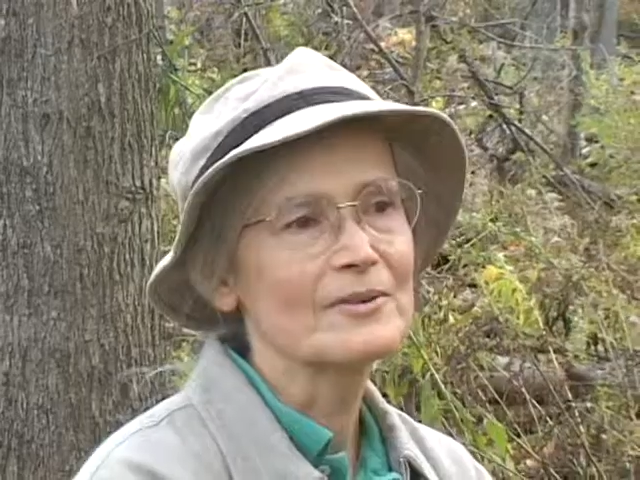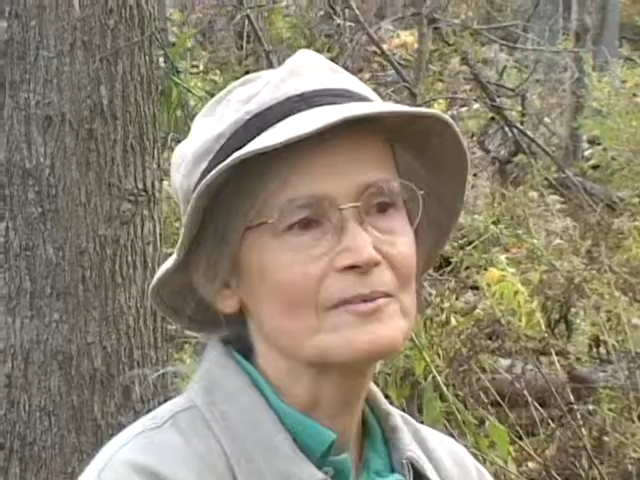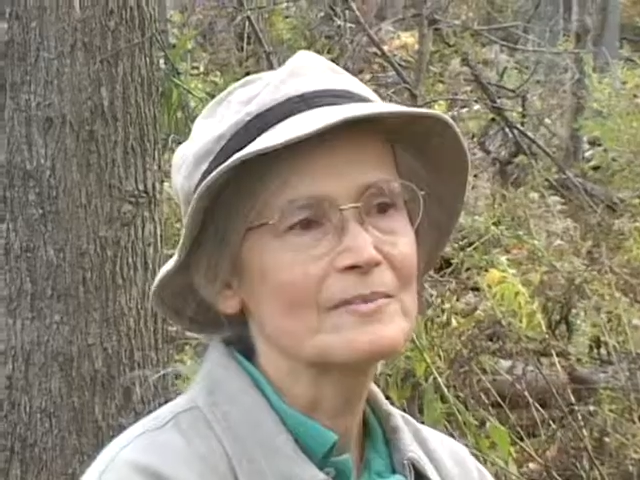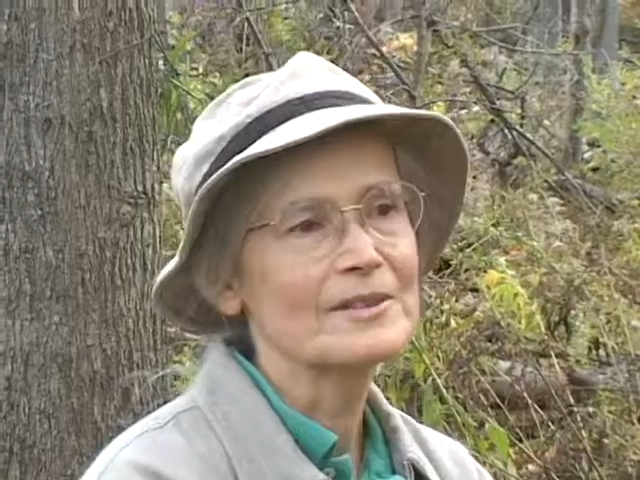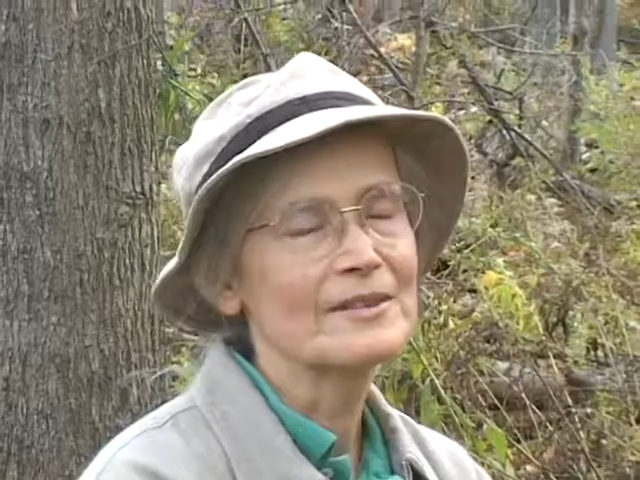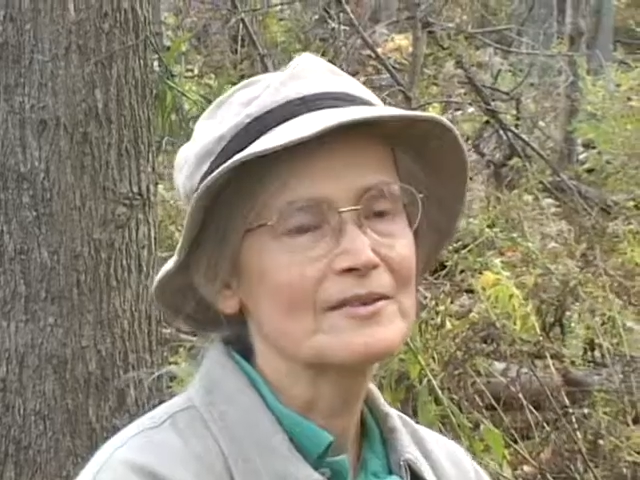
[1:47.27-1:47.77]

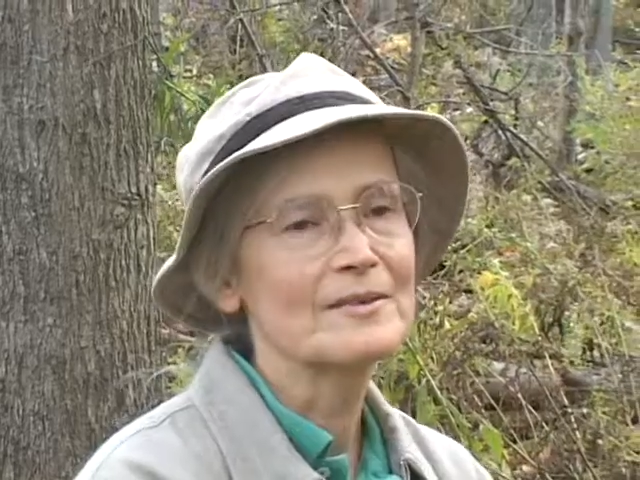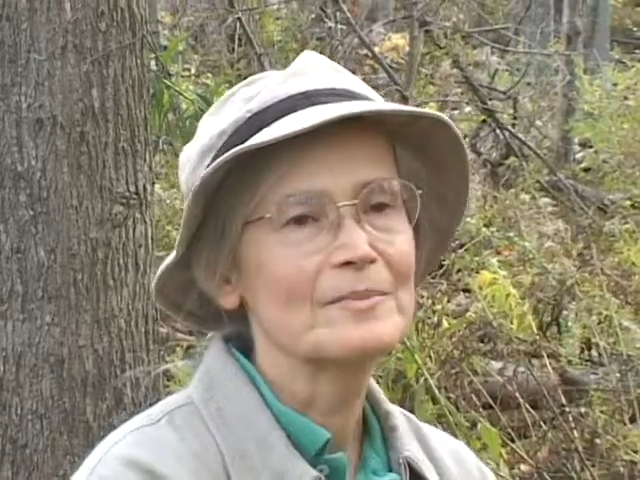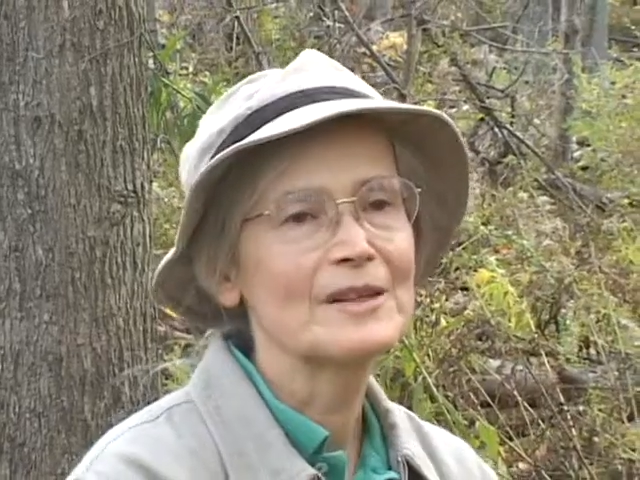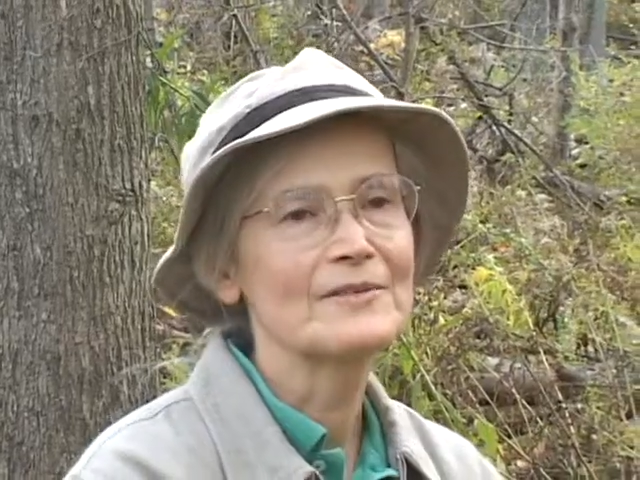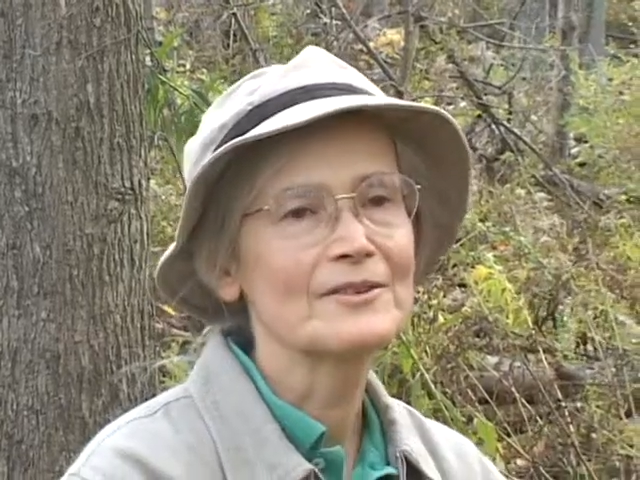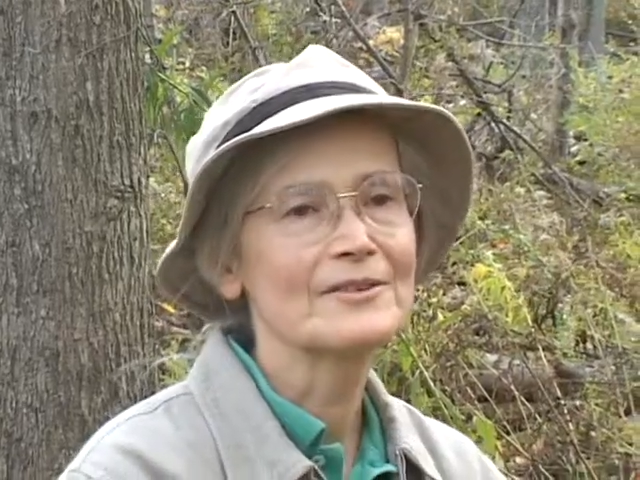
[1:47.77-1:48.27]
room, so the
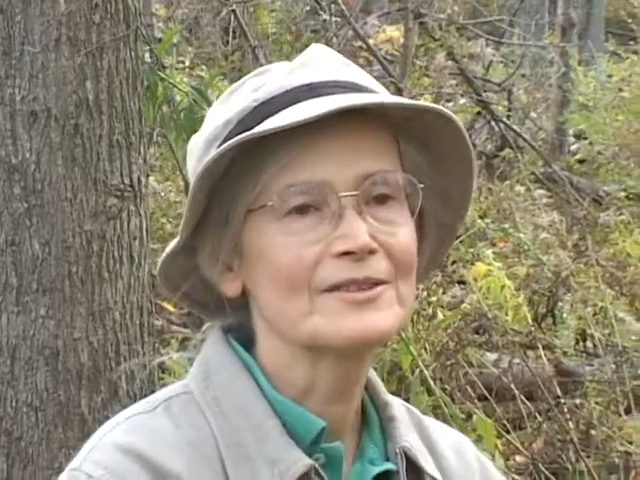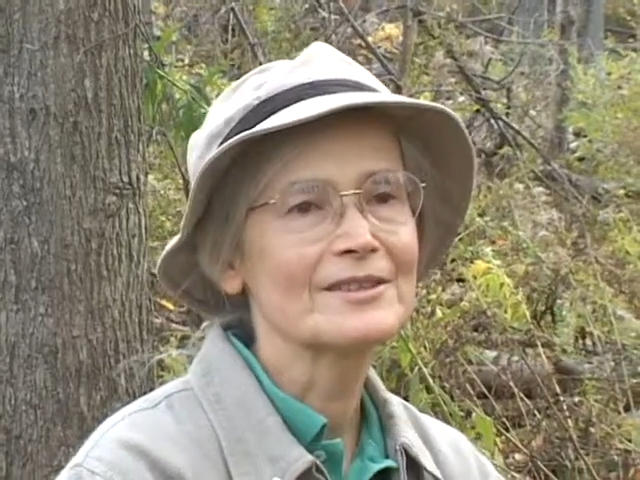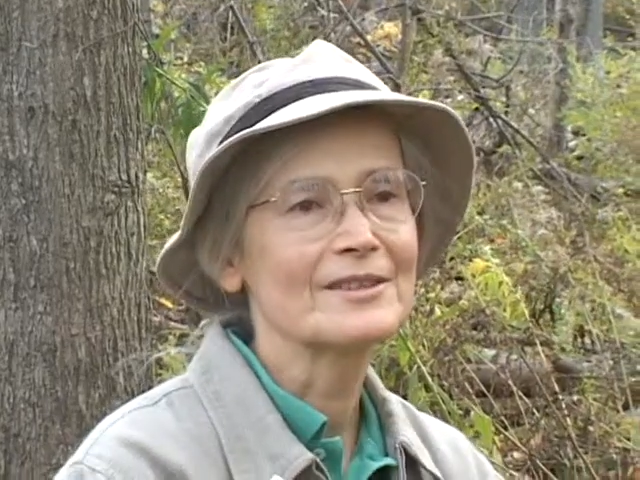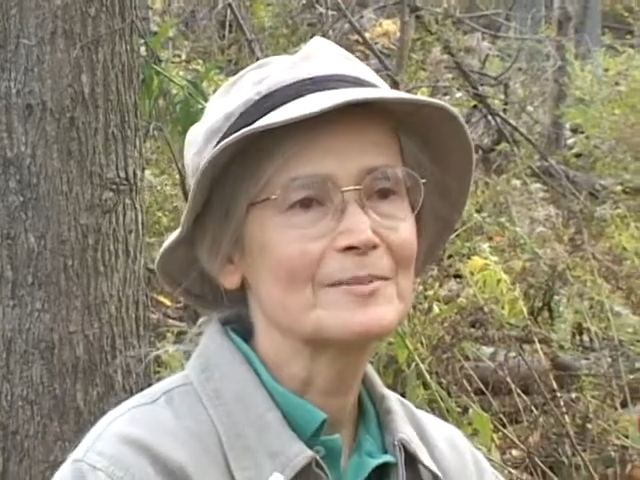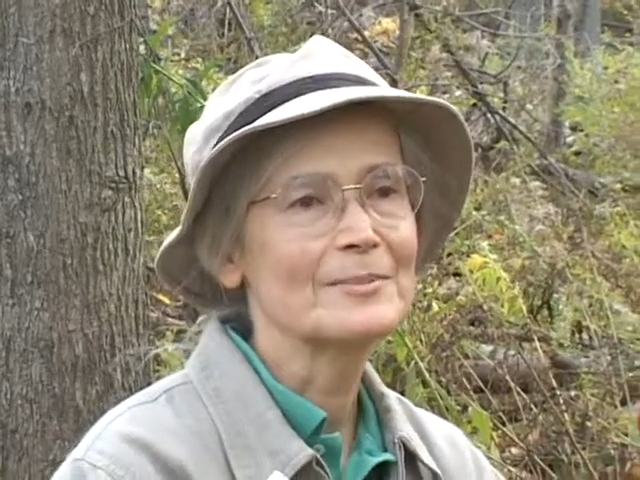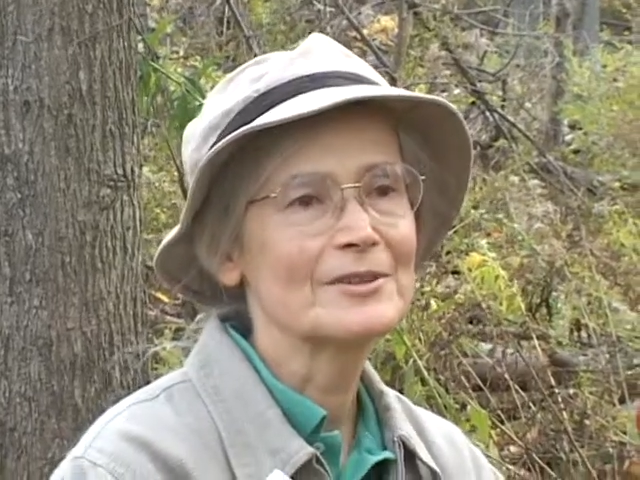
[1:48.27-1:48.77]

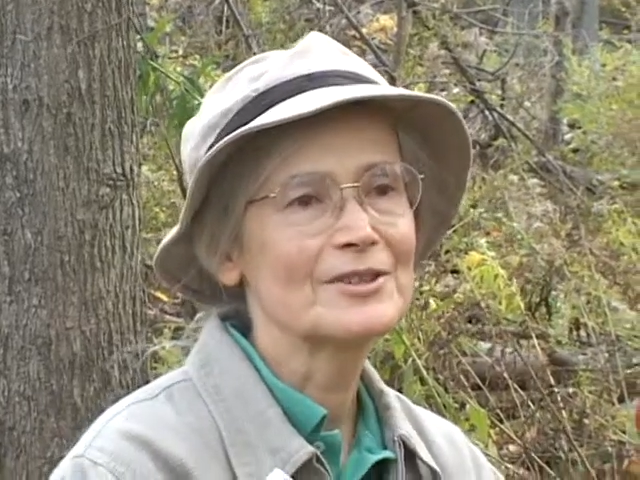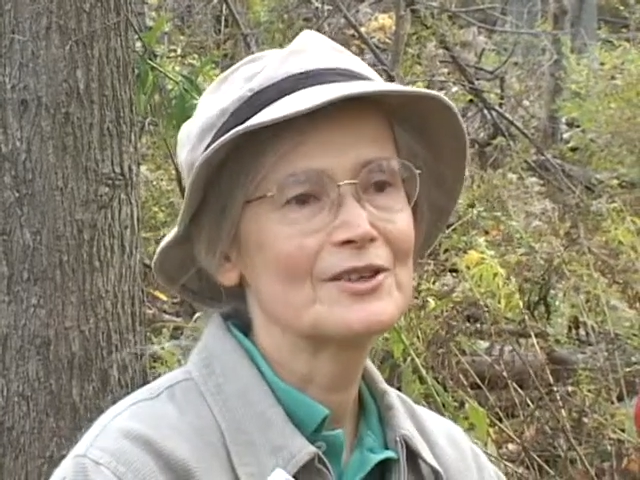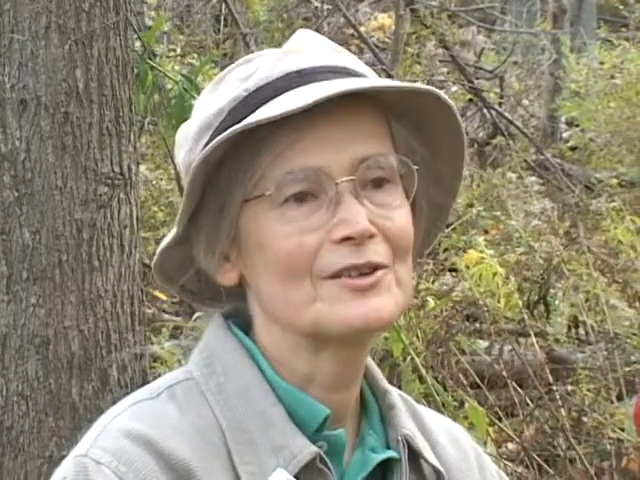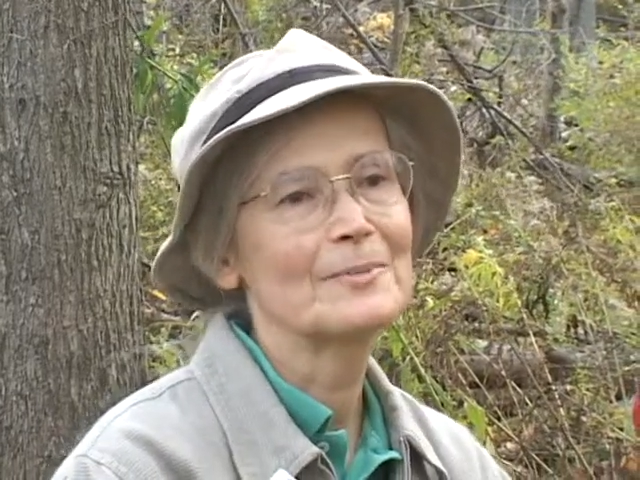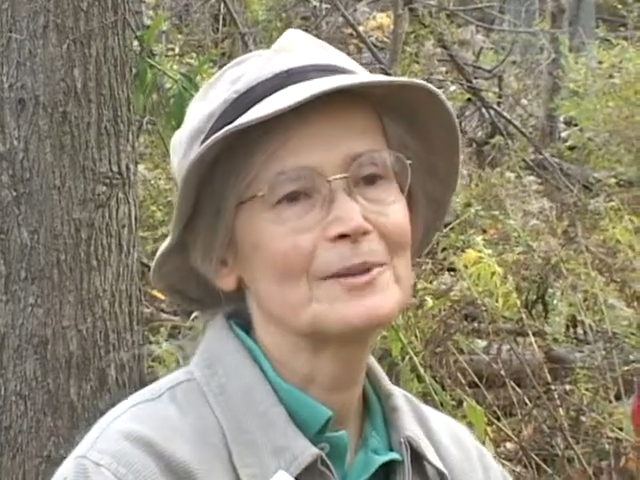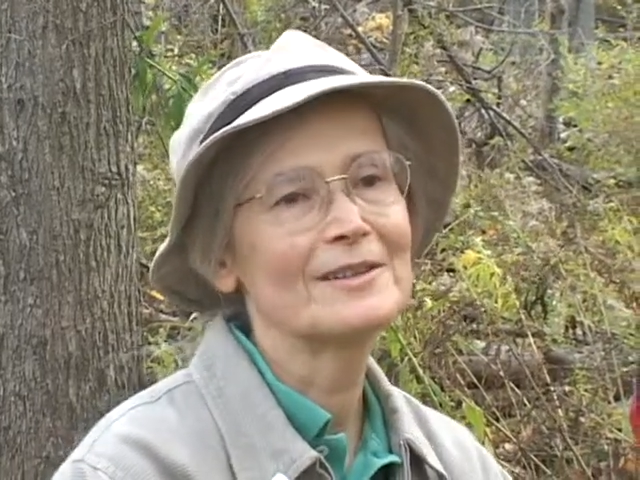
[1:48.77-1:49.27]
beavers could
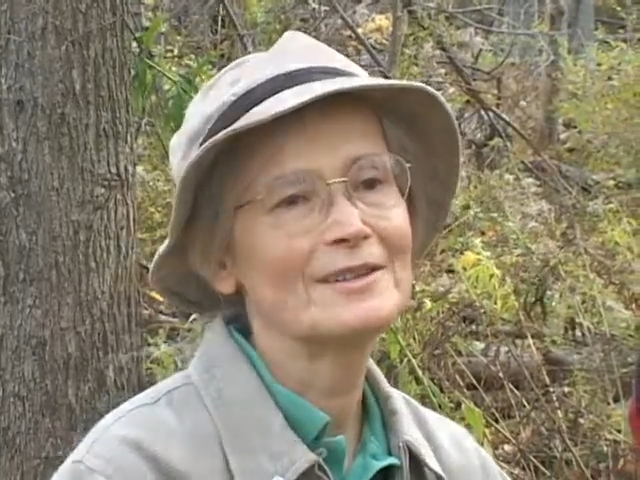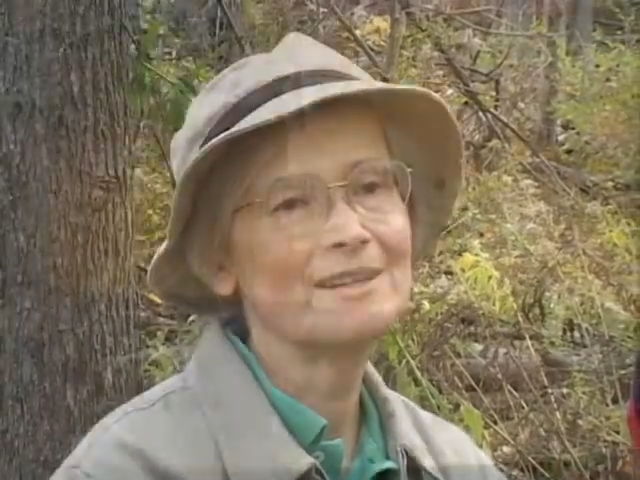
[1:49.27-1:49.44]
push open the